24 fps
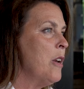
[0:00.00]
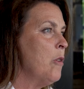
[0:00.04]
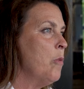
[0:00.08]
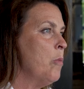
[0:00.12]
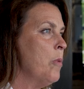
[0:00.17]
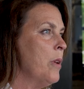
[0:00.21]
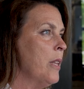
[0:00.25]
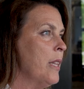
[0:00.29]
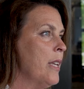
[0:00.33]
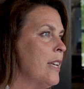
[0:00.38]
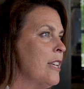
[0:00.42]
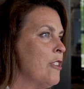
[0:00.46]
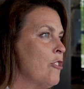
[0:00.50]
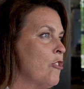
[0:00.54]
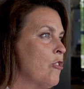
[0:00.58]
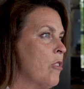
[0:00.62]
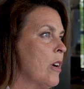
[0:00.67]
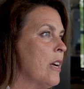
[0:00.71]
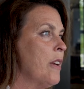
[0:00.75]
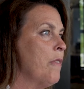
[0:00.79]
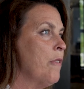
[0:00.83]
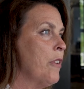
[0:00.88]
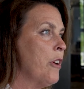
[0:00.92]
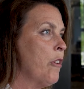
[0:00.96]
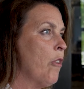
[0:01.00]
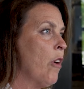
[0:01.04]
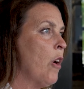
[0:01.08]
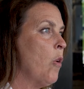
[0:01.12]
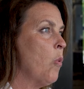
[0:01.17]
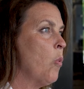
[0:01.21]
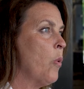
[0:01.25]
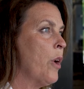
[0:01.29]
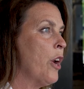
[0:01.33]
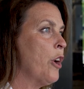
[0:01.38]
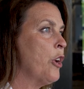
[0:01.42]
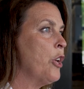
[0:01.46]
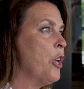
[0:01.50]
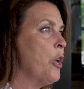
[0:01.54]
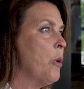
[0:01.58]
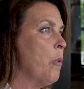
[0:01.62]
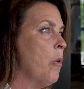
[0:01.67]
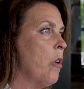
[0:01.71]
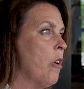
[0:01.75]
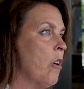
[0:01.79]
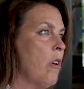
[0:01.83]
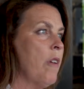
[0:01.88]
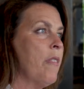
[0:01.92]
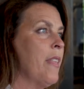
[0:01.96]
it really is trying to figure out where you
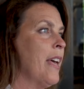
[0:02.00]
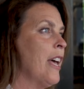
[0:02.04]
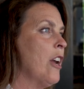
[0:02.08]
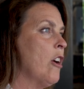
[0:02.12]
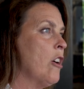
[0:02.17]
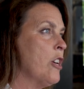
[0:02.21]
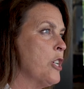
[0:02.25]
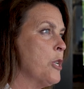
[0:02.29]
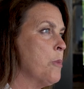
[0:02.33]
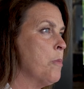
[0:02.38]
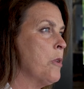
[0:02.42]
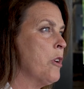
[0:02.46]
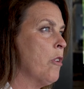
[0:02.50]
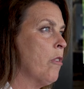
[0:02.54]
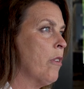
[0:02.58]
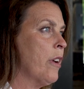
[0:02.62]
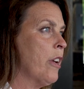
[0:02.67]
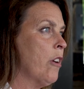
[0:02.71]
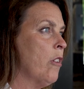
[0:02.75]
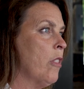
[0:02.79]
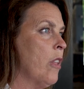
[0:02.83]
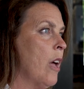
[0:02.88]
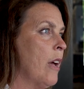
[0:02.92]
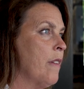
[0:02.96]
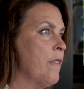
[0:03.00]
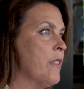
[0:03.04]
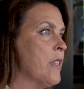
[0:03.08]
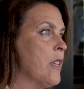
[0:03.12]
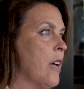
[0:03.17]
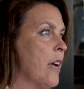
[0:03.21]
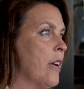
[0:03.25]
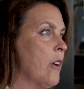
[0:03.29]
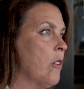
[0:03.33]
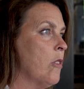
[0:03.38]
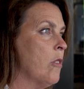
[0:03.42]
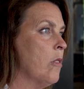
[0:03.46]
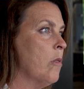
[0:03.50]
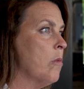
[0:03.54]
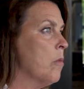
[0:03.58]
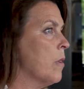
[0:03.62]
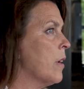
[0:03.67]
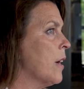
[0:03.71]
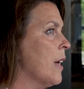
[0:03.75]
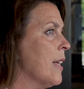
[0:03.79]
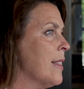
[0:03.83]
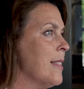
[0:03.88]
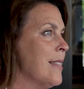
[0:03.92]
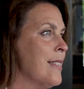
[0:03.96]
are on that entrepreneurial life cycle. We're
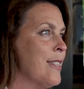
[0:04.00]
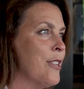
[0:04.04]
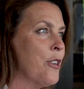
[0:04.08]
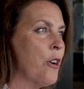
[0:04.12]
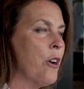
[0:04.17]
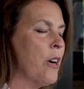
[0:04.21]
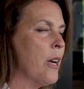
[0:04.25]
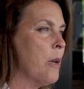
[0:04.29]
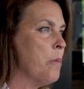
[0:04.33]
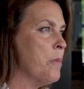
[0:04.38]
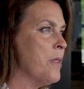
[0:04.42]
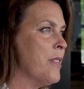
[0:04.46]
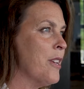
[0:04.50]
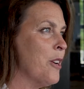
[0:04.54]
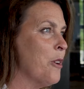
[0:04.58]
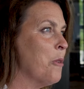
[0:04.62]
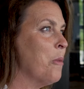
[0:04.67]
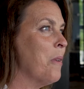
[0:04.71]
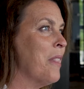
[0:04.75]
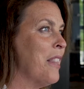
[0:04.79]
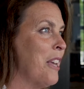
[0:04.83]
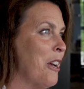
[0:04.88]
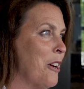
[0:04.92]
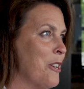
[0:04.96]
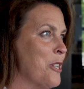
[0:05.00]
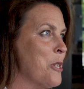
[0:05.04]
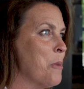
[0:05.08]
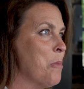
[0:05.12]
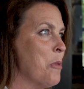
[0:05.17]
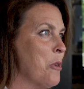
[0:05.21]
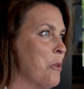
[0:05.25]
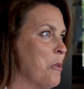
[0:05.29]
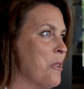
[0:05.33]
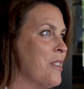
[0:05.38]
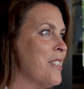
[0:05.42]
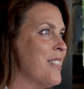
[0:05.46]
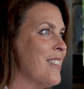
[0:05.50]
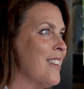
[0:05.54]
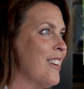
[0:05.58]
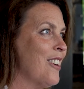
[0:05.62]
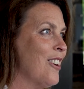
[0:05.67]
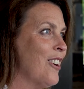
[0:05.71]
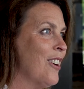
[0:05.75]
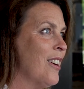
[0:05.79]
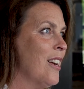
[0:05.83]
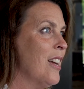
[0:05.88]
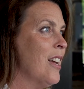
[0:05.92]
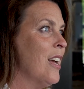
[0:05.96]
not the startup center, we're the Entrepreneur
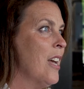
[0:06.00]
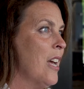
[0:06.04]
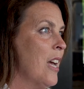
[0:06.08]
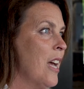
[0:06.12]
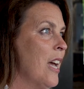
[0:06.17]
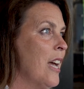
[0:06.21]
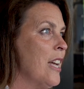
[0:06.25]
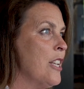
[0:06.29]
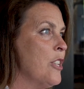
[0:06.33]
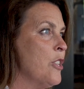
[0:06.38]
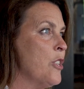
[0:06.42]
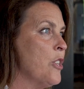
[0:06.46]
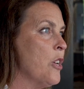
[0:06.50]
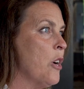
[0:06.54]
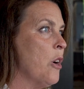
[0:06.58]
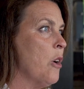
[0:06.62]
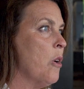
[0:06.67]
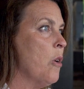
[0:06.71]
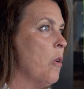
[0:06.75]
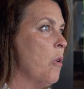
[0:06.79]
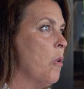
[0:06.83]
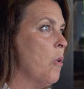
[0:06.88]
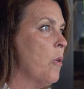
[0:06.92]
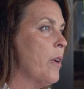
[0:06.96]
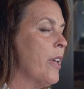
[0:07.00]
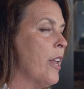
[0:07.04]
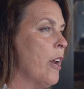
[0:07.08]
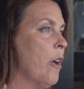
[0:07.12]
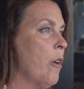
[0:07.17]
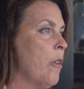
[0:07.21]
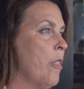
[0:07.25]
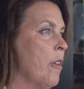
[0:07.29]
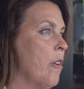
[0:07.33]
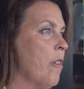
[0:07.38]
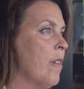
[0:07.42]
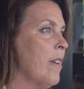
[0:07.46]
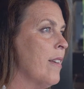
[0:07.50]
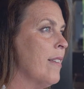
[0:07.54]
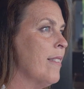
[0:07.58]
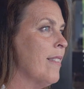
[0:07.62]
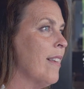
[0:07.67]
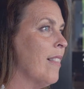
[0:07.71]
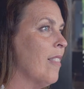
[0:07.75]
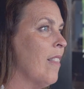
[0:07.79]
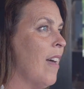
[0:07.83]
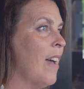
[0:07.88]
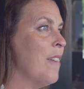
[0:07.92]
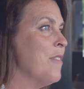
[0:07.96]
Center. And so, there is a
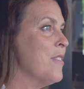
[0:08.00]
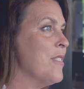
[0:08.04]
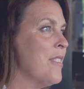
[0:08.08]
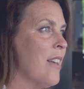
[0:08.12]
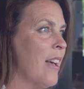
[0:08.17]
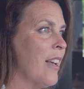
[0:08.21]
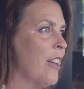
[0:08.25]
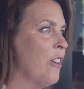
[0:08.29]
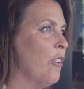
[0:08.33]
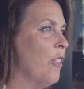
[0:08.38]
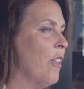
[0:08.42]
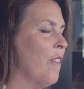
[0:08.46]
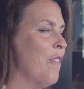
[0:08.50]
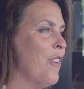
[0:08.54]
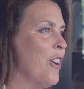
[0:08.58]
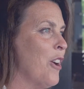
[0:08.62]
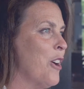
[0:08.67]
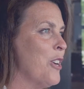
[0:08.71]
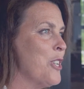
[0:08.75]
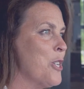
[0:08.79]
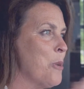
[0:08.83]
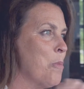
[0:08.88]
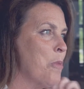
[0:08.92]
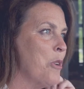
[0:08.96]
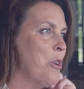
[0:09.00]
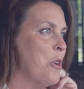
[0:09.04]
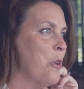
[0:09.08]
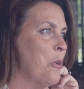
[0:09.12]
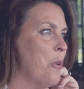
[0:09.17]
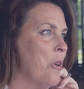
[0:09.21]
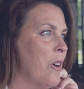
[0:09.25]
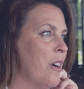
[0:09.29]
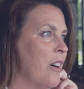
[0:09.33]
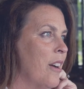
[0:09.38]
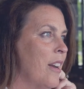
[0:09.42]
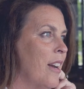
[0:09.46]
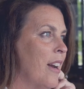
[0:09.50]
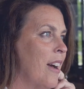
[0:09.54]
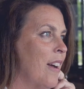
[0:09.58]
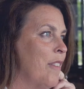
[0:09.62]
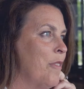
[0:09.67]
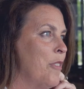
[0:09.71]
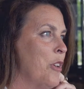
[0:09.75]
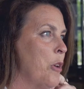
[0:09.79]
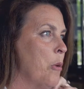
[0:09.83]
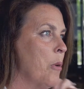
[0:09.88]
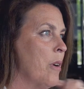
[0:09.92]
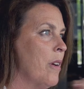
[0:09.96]
life cycle of an entrepreneur, and I
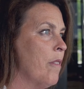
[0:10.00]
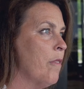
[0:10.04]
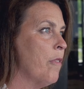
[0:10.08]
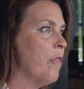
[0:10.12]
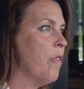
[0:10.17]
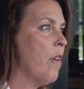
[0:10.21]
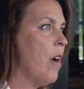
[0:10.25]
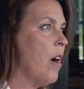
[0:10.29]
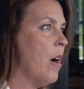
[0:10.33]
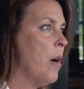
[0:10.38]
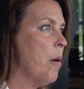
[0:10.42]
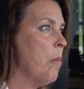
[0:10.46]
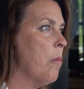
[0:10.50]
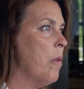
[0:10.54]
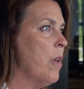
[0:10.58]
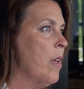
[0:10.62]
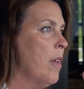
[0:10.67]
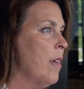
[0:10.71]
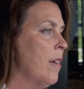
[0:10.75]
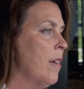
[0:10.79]
view it from